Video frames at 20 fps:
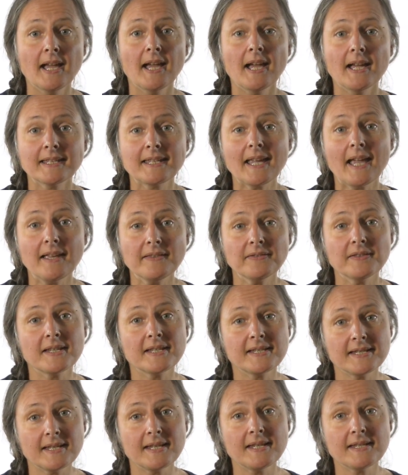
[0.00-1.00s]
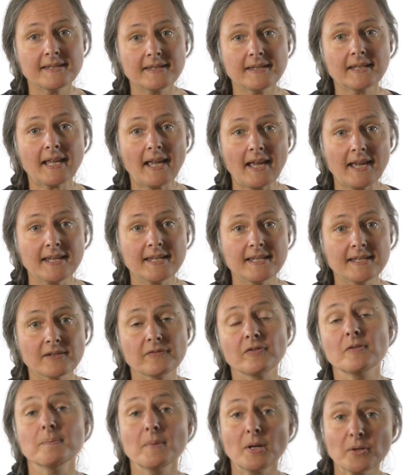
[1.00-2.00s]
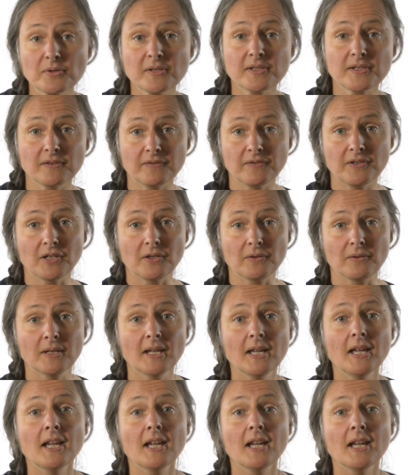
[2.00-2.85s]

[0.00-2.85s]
Again, this is the case for most of you.